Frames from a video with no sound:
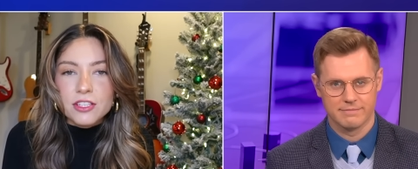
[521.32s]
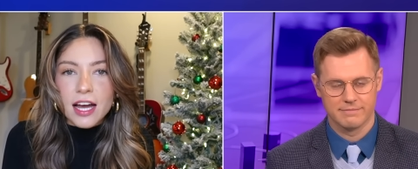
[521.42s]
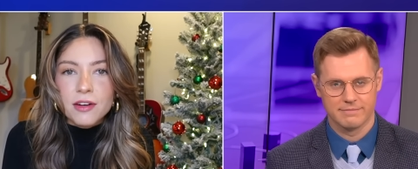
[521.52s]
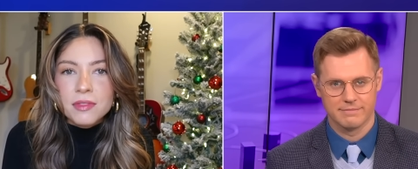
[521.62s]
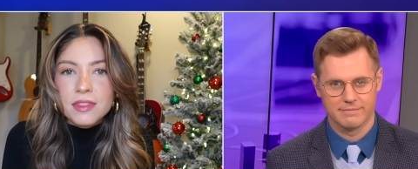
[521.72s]

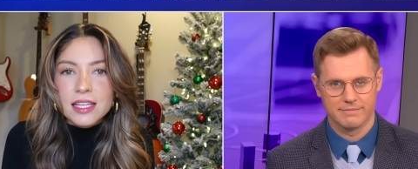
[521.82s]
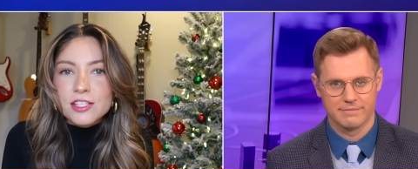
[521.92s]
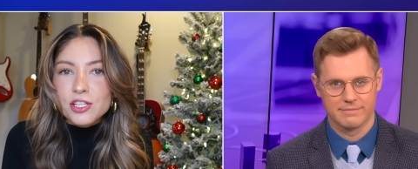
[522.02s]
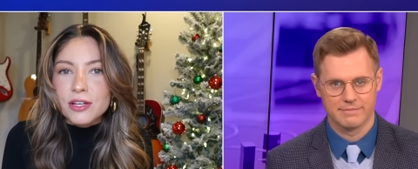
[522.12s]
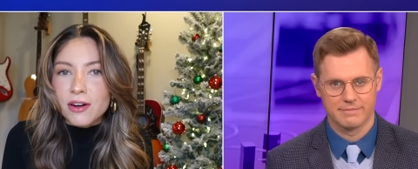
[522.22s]
Speaker 1: I don't
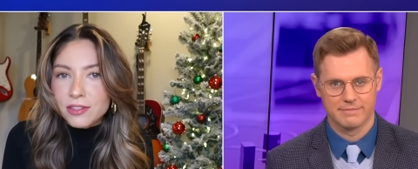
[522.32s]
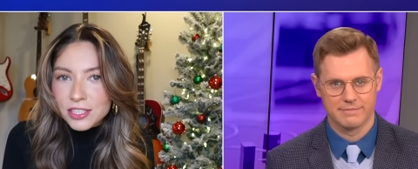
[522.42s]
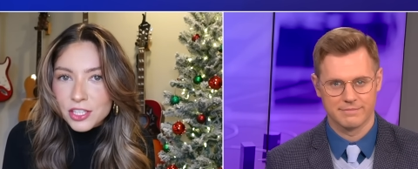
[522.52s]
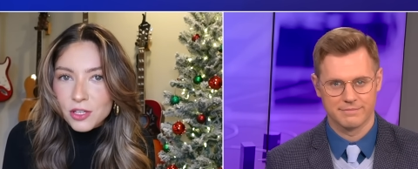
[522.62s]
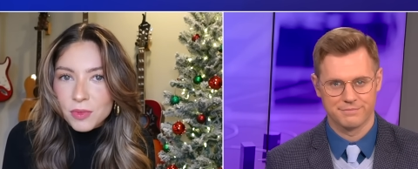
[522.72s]
think she
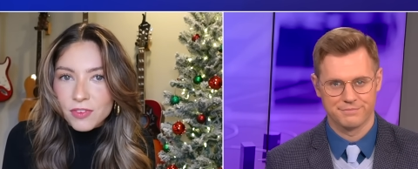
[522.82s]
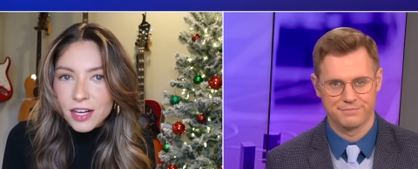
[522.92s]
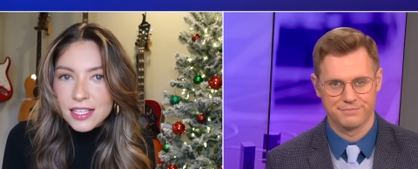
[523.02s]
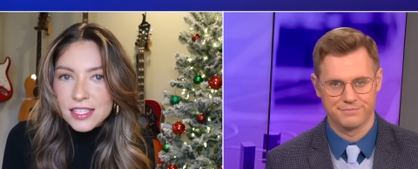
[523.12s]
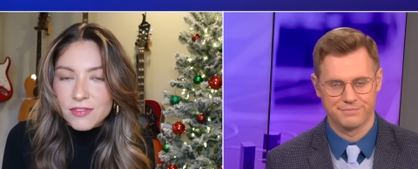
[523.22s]
called in human
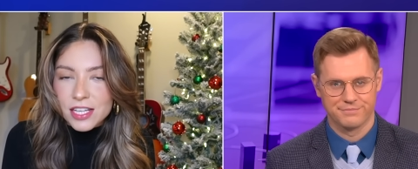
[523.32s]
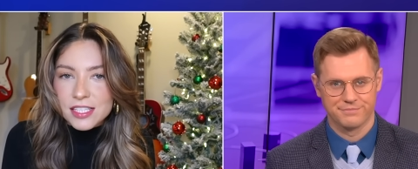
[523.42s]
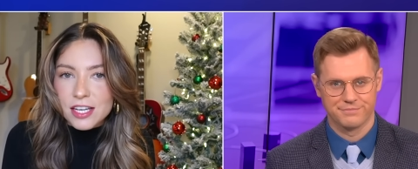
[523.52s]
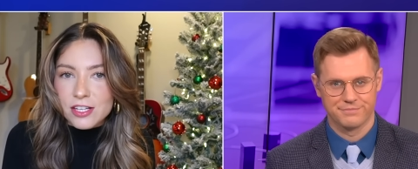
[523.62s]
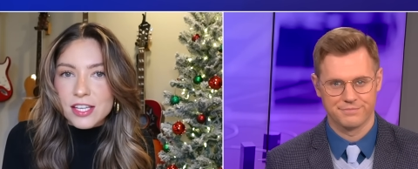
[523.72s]
rights
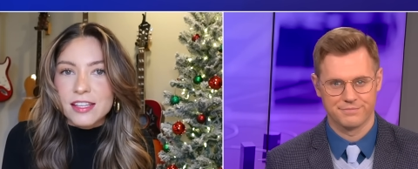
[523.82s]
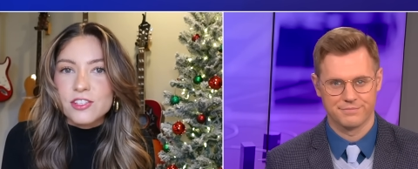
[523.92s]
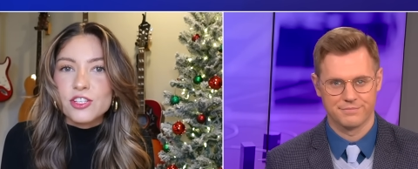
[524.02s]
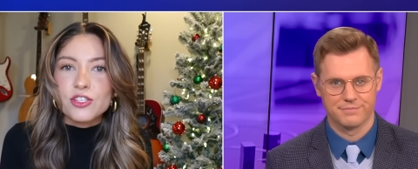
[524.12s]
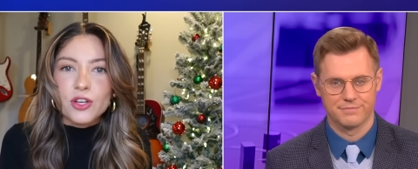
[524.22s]
investigators. I
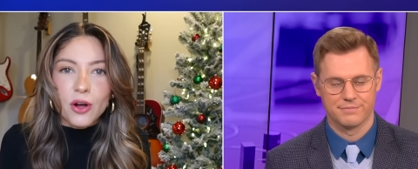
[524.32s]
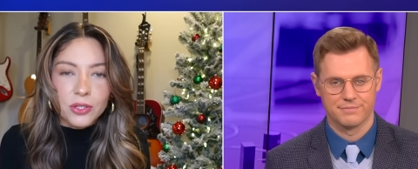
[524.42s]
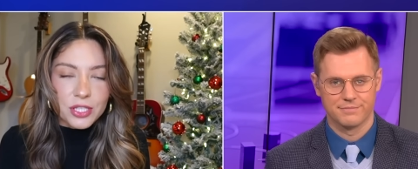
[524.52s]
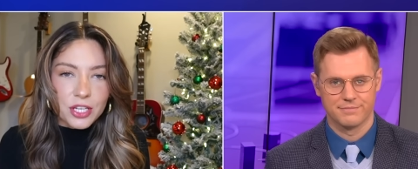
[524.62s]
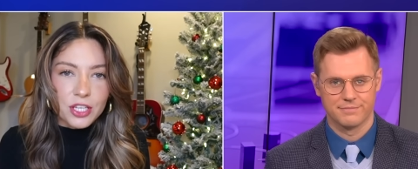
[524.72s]
think she just
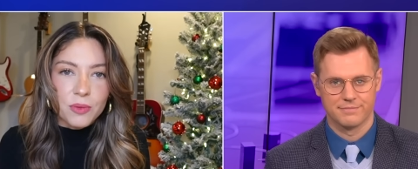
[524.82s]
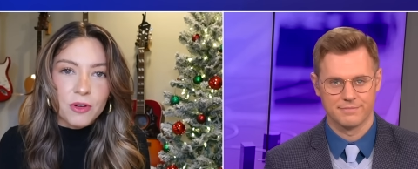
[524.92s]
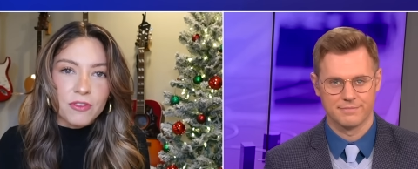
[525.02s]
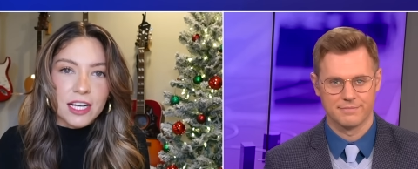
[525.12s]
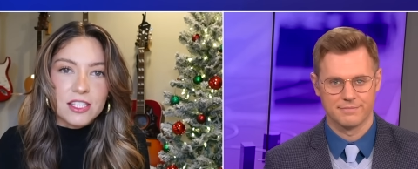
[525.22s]
called it a
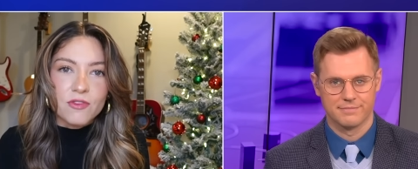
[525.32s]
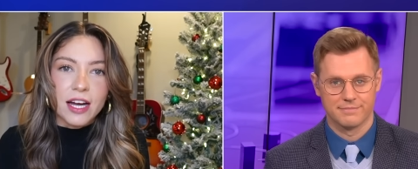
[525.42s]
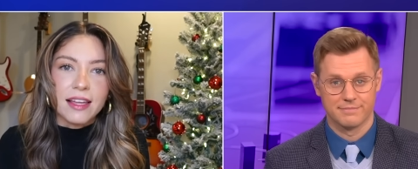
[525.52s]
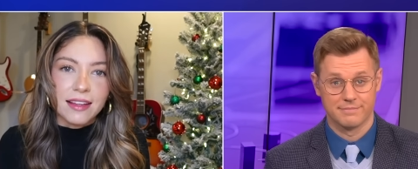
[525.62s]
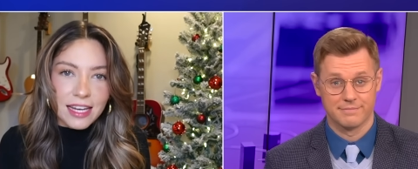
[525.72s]
human rights
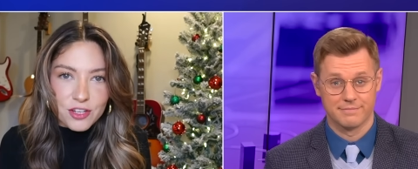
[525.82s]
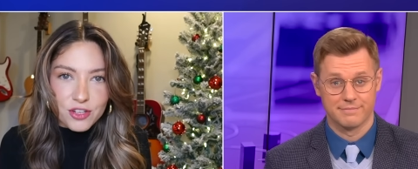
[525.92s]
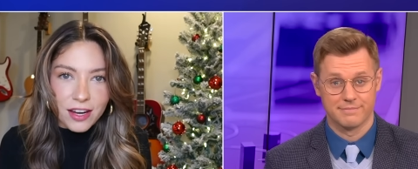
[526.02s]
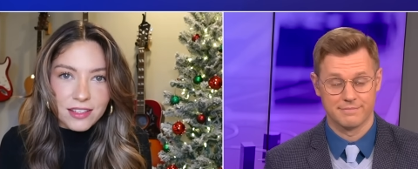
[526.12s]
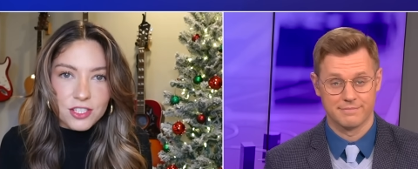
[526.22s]

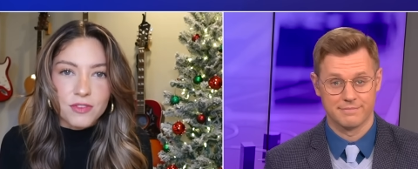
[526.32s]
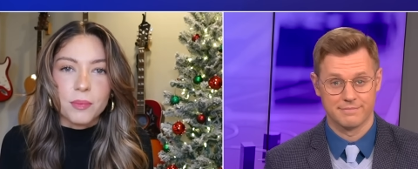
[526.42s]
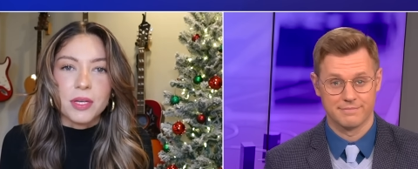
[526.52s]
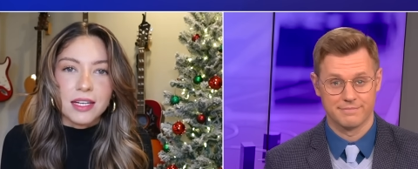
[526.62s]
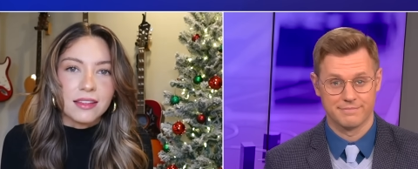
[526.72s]
violation to
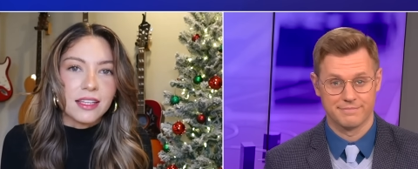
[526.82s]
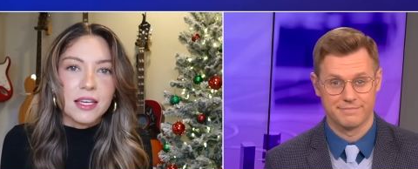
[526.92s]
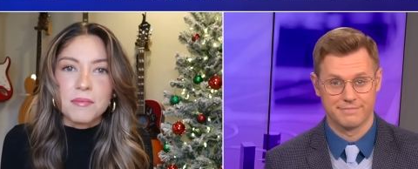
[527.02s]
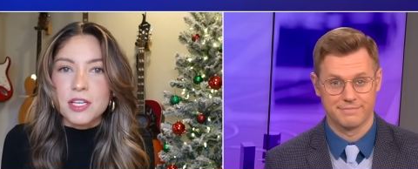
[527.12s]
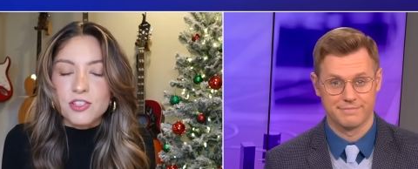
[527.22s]

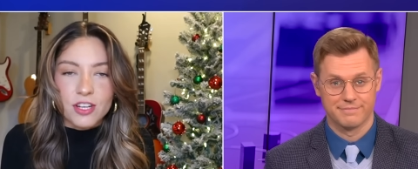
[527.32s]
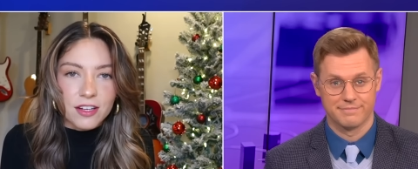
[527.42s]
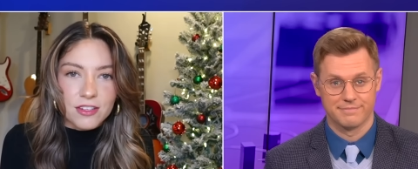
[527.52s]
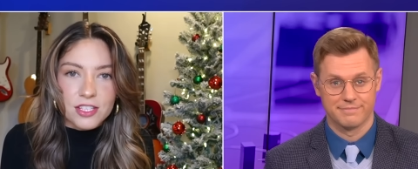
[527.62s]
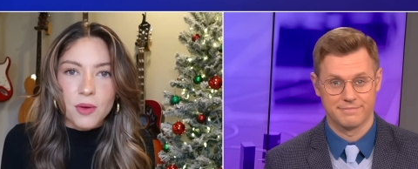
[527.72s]
repeatedly
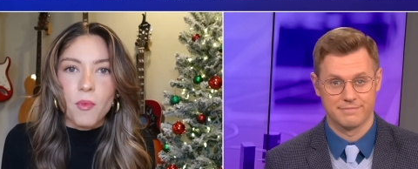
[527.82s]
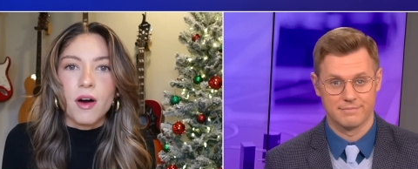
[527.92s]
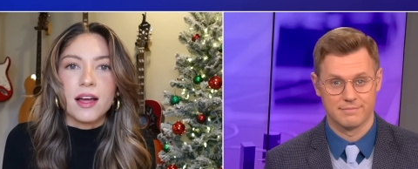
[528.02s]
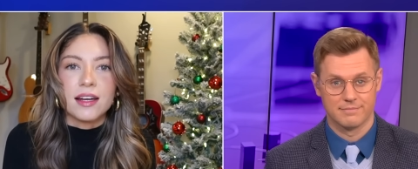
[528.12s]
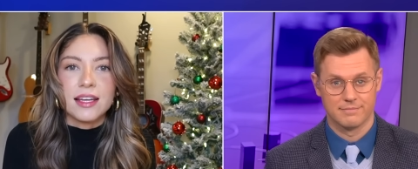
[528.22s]
misgender
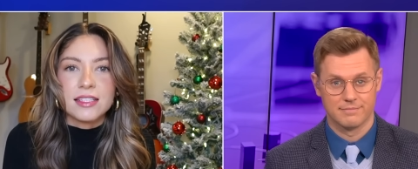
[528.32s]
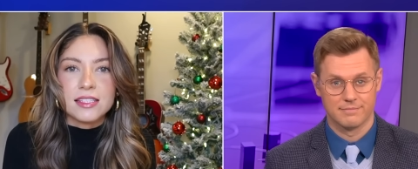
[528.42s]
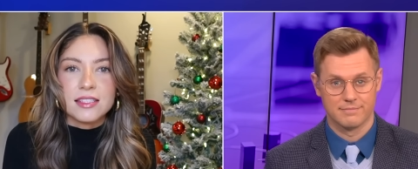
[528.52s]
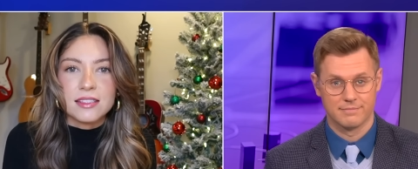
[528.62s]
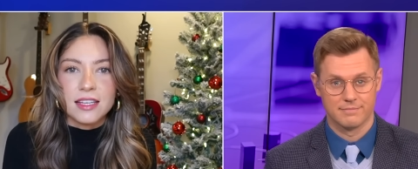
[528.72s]
someone.
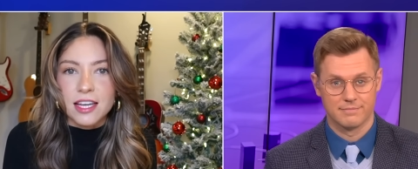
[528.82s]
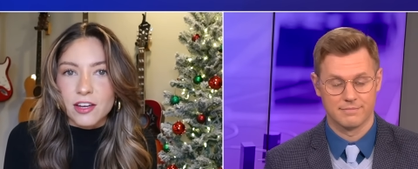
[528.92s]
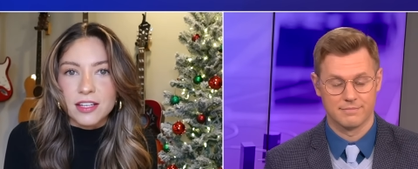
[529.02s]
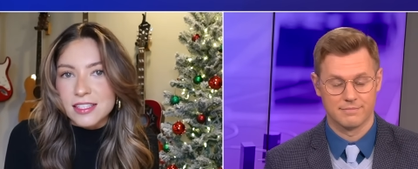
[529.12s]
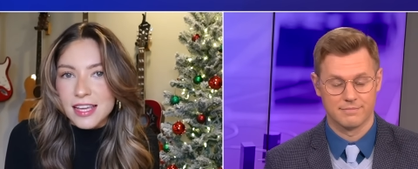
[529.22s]
It's
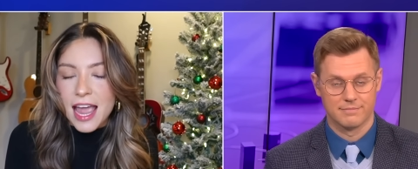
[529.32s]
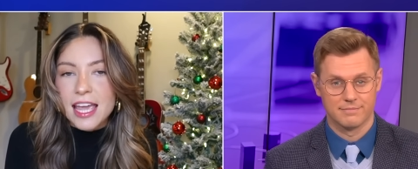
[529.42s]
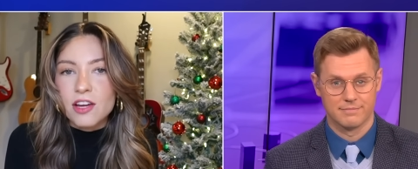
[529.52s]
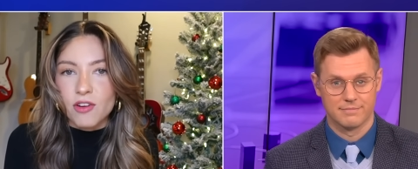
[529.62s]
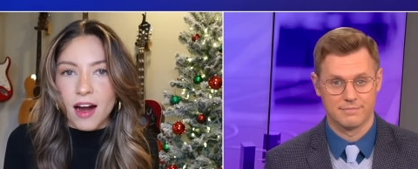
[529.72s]
it, it's a
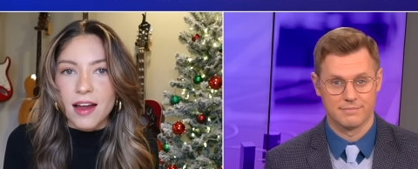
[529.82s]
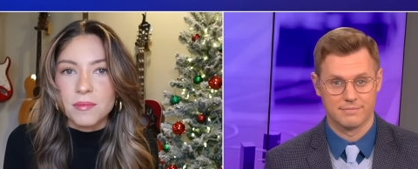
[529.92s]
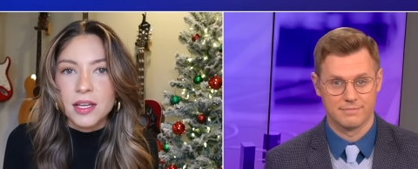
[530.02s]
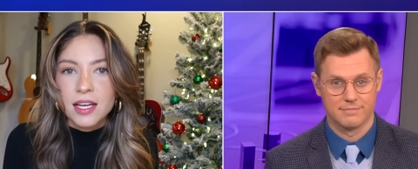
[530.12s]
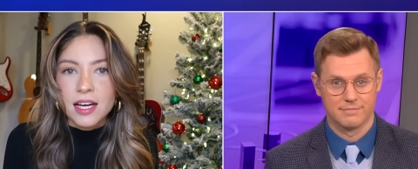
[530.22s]
hate
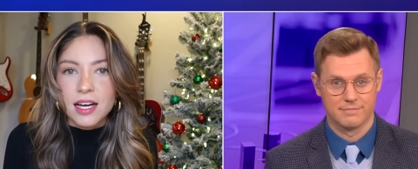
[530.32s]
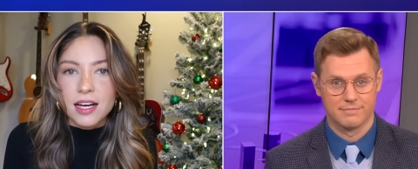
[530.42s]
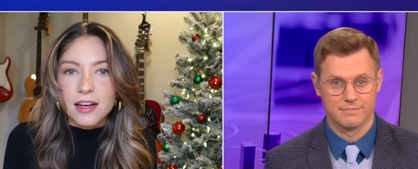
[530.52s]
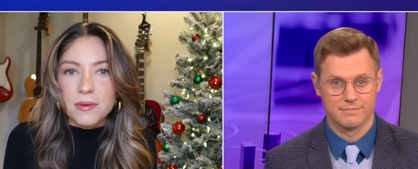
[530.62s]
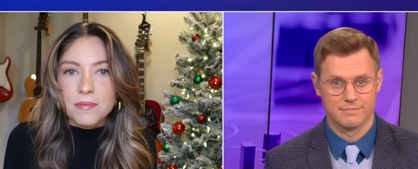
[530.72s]
crime.
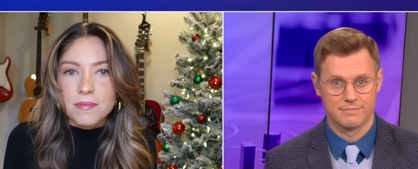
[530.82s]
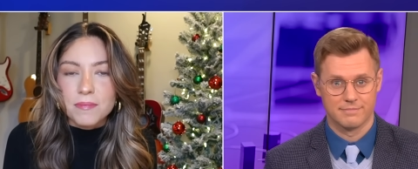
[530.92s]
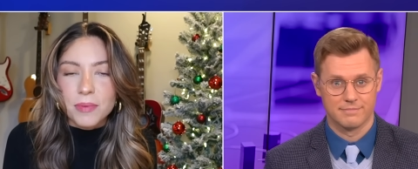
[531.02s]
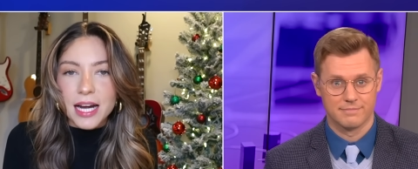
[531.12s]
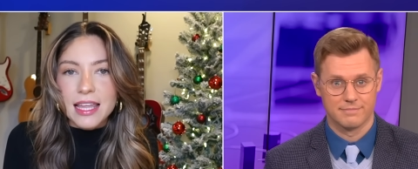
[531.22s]

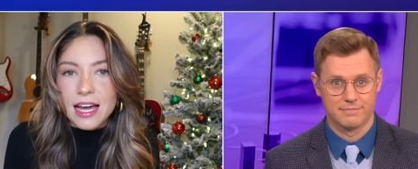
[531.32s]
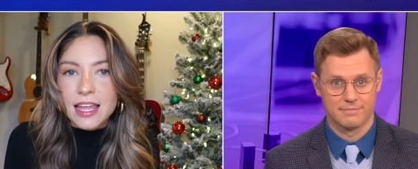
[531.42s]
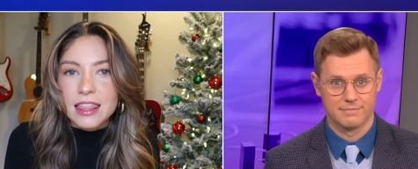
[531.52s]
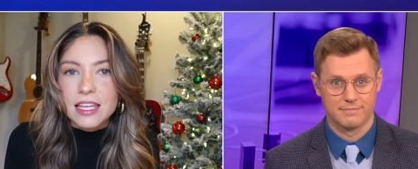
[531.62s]
Um, but I, I